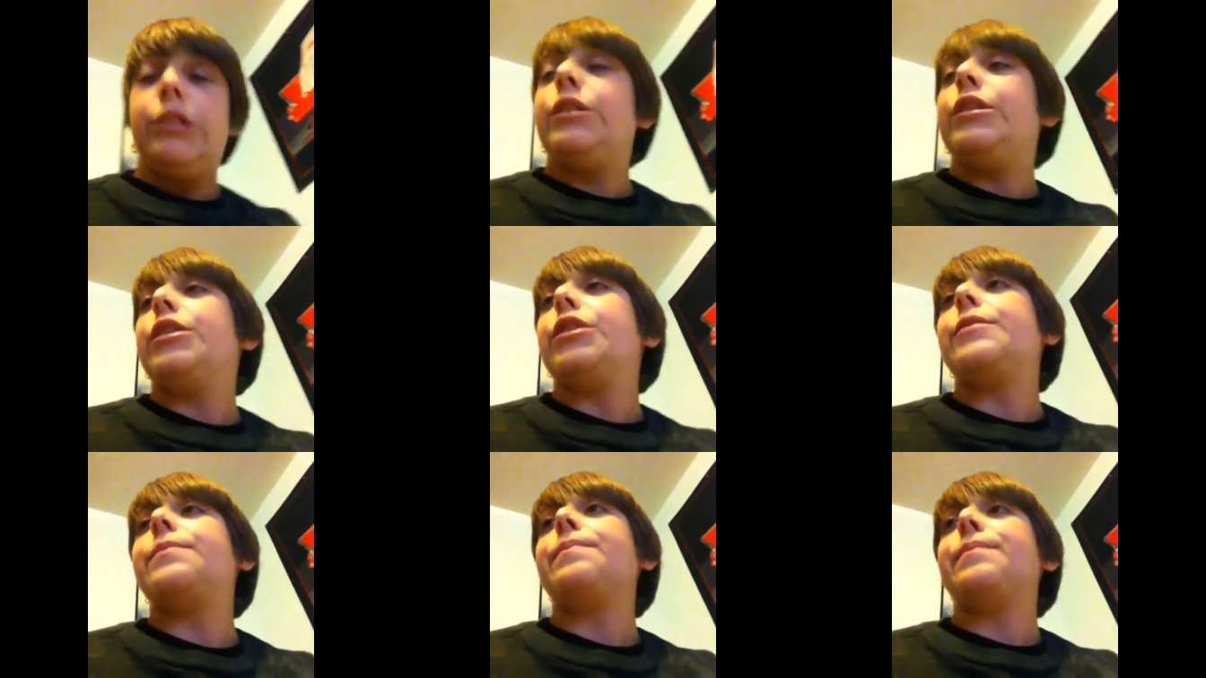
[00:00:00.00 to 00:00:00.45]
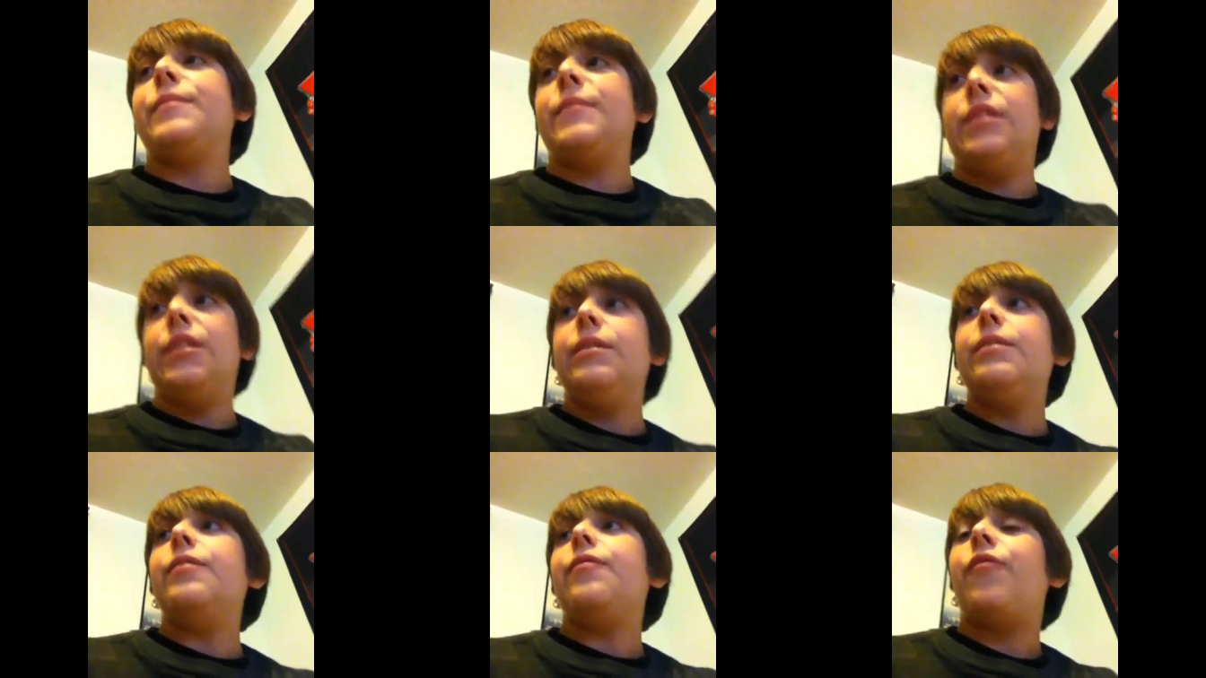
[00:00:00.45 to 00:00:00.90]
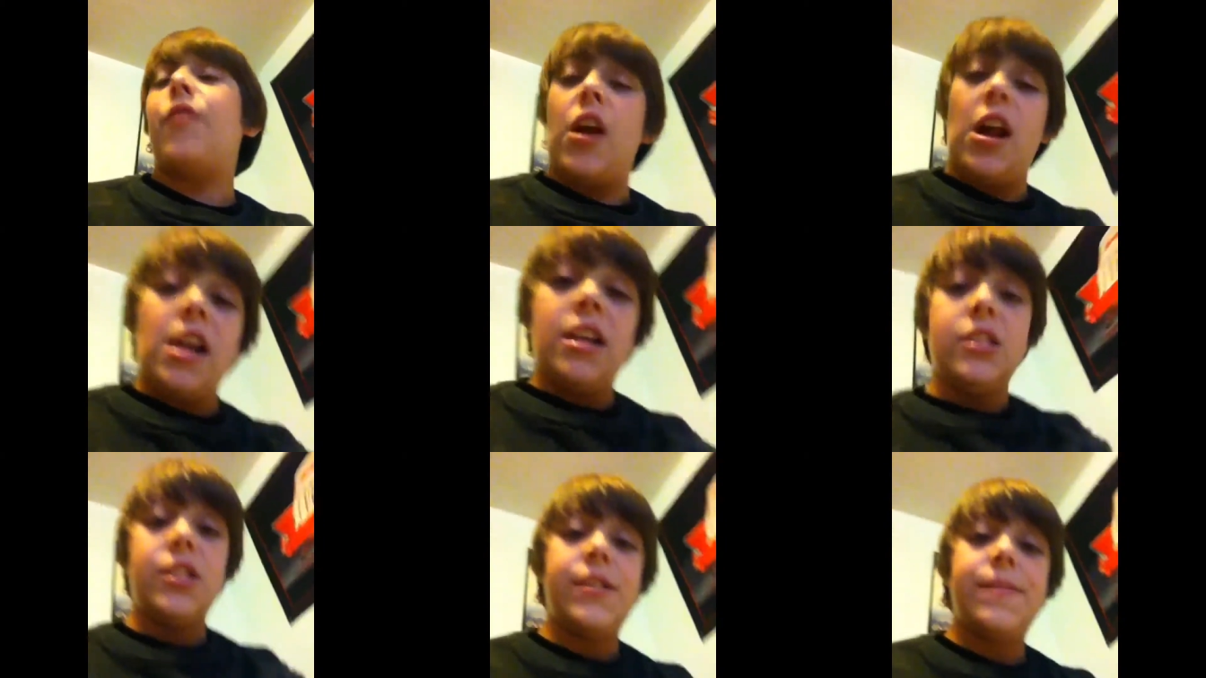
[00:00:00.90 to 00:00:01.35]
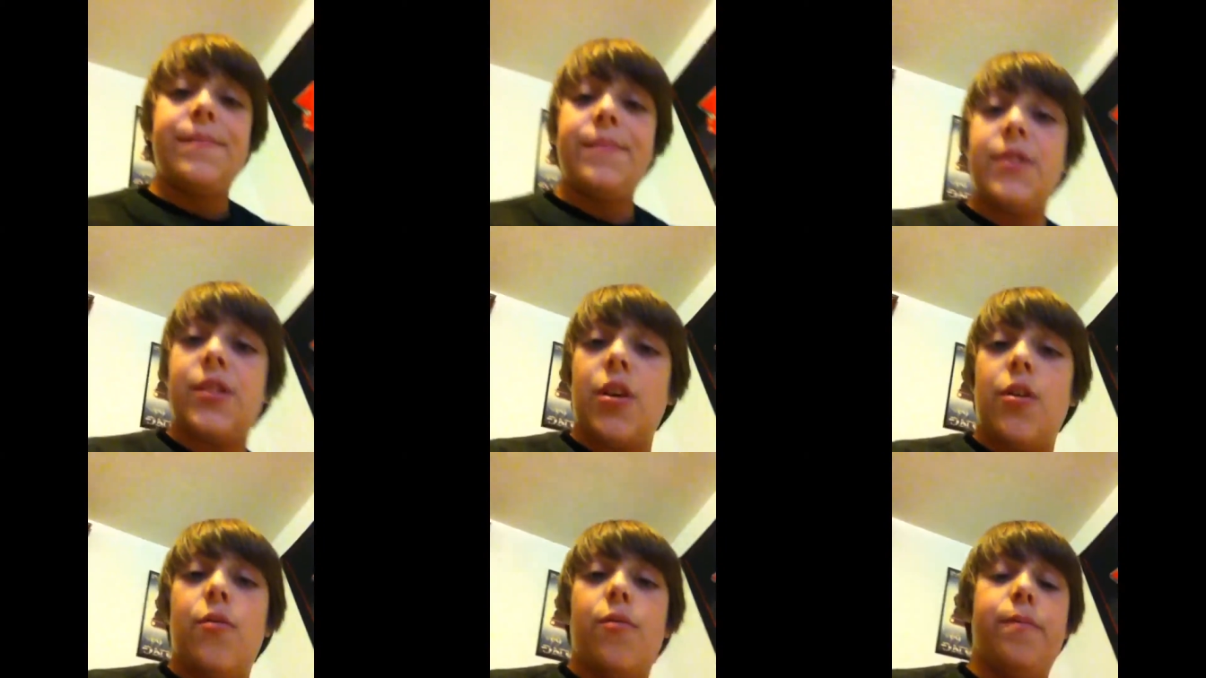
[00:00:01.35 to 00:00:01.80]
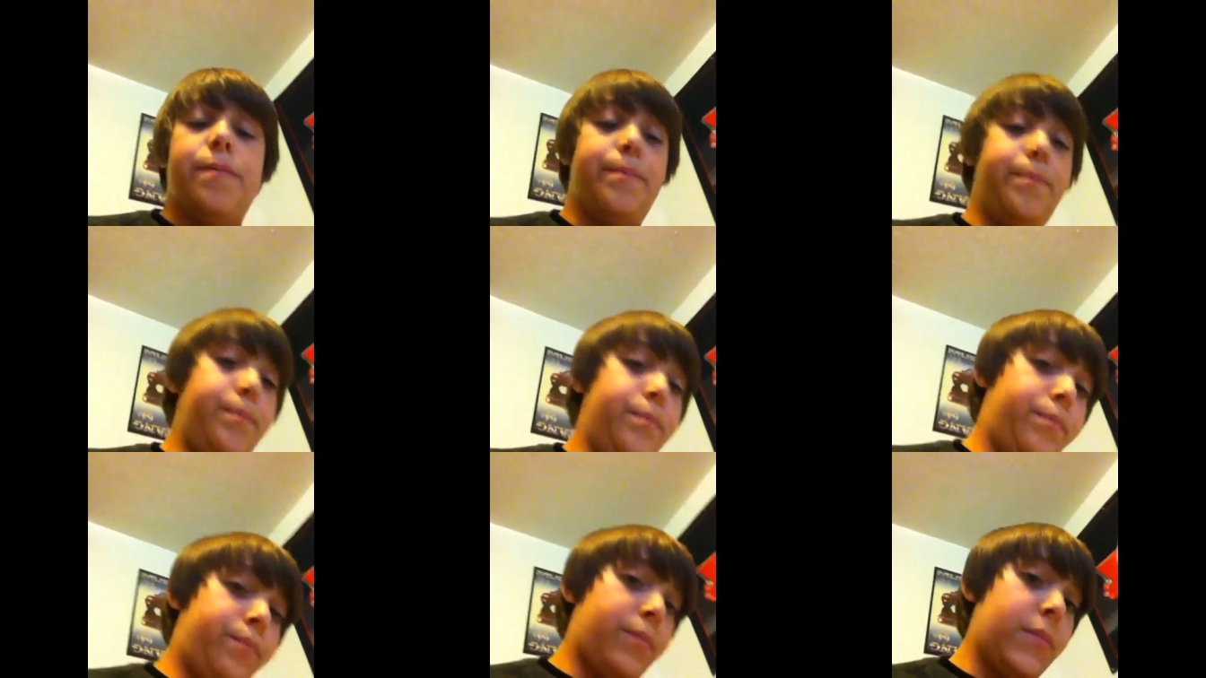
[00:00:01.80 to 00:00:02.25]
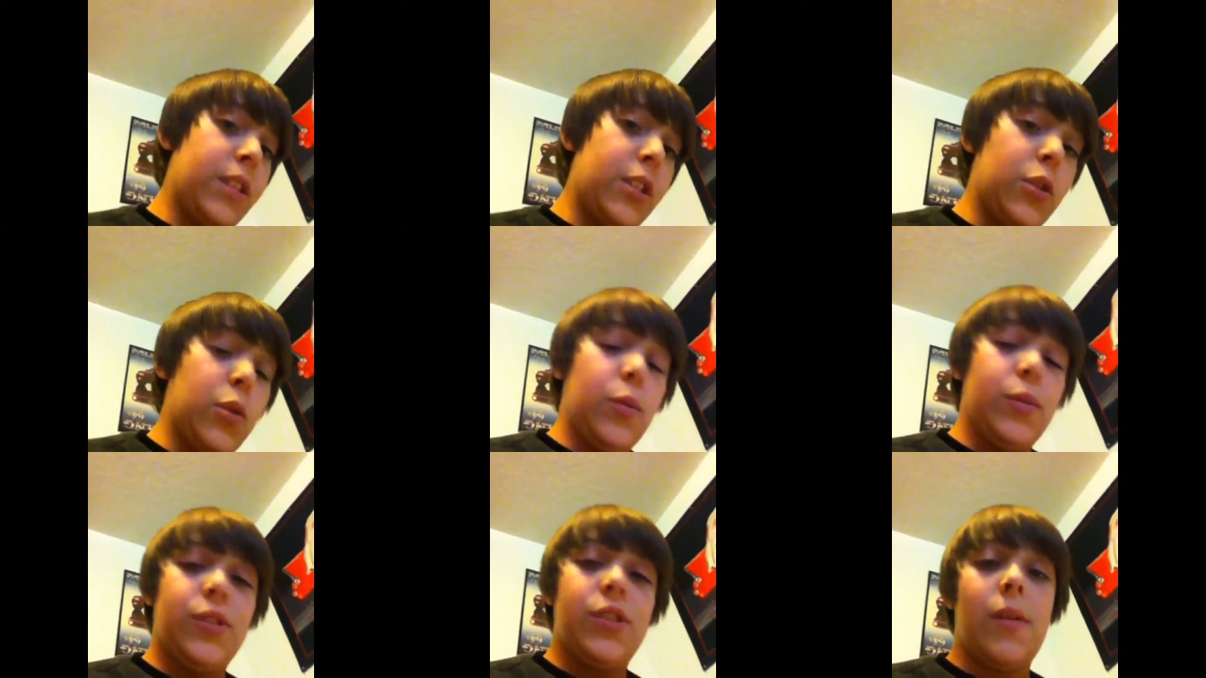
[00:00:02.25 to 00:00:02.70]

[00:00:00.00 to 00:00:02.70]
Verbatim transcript: earlier, friends. So doing